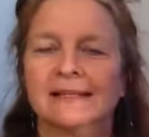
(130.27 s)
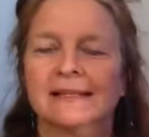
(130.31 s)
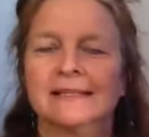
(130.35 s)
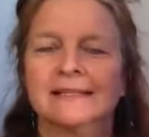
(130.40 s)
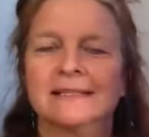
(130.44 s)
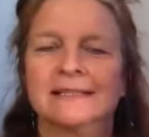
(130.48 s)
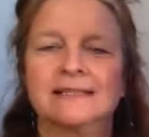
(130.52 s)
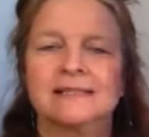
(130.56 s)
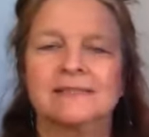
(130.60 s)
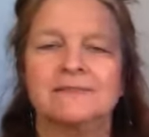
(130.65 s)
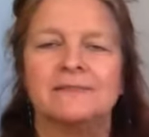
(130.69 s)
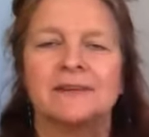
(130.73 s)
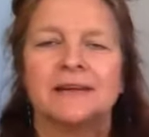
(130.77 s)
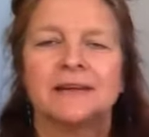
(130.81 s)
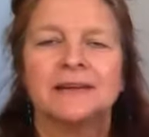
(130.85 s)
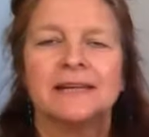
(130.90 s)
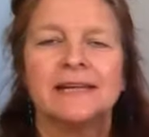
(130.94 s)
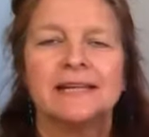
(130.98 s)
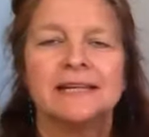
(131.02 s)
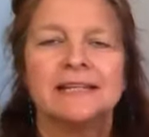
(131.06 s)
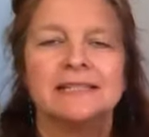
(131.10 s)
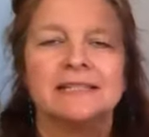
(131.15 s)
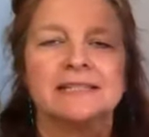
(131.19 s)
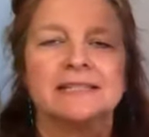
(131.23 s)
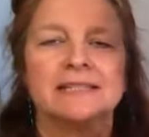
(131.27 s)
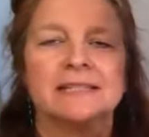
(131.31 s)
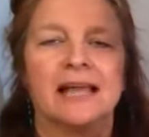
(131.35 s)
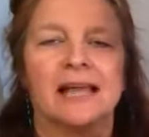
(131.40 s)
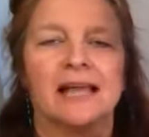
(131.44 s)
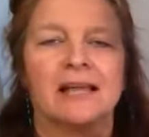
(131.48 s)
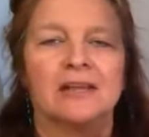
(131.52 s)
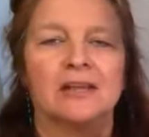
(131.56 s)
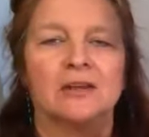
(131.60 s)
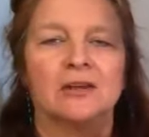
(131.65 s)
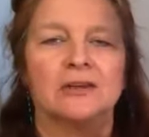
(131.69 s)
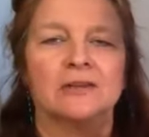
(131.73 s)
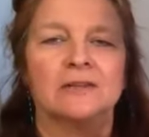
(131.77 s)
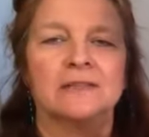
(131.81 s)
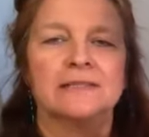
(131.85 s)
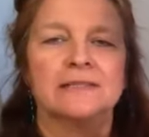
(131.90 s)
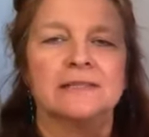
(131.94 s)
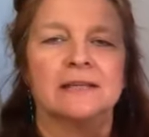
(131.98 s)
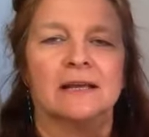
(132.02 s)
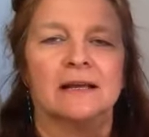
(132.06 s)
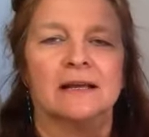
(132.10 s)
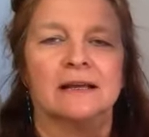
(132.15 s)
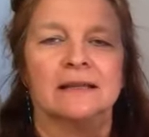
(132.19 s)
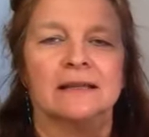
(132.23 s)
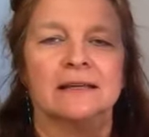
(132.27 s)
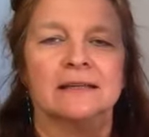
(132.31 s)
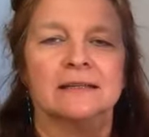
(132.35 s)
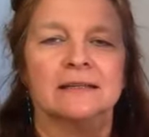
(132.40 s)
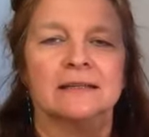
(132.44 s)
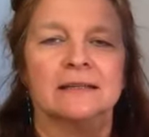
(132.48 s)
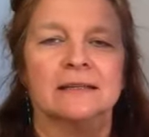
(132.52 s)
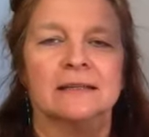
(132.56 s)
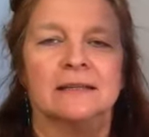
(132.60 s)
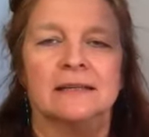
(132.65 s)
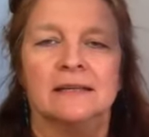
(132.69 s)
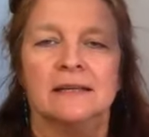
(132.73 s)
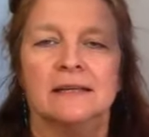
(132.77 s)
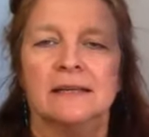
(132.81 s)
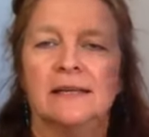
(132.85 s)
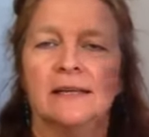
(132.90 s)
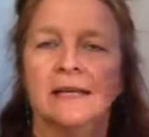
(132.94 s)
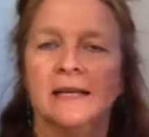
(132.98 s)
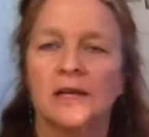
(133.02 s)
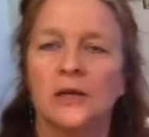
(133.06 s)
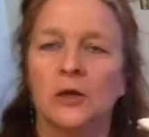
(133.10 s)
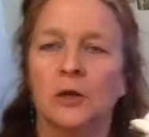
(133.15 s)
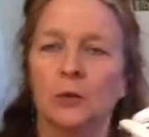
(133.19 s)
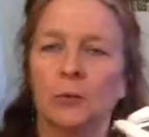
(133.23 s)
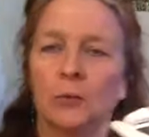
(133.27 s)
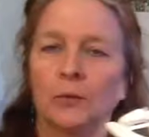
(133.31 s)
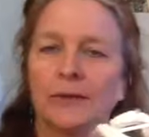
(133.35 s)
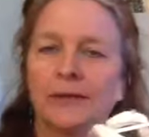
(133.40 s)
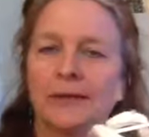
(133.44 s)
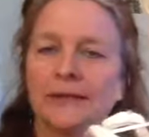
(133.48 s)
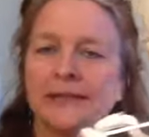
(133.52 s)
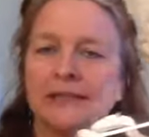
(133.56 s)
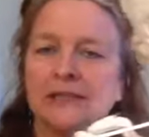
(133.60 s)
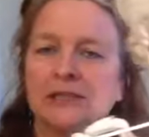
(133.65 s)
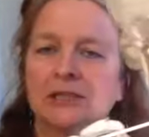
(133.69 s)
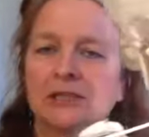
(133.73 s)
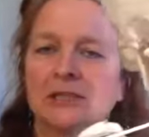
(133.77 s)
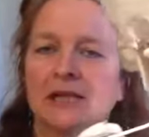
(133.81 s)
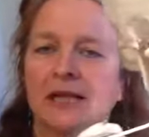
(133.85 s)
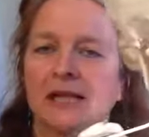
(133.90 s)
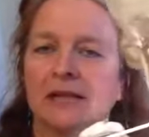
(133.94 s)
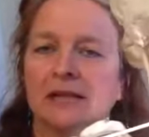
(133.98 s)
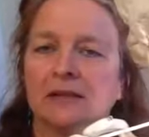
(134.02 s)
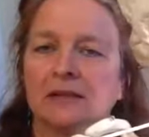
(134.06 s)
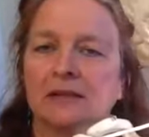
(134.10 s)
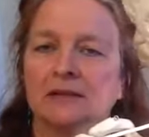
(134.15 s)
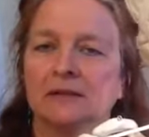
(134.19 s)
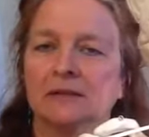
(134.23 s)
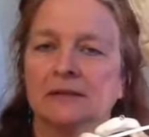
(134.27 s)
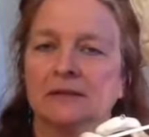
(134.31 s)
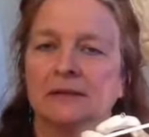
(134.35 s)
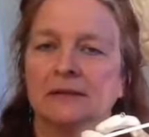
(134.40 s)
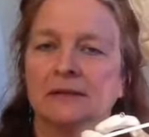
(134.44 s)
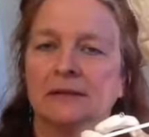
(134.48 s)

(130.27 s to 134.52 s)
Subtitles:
Because it's a very shallow socket. Really shallow.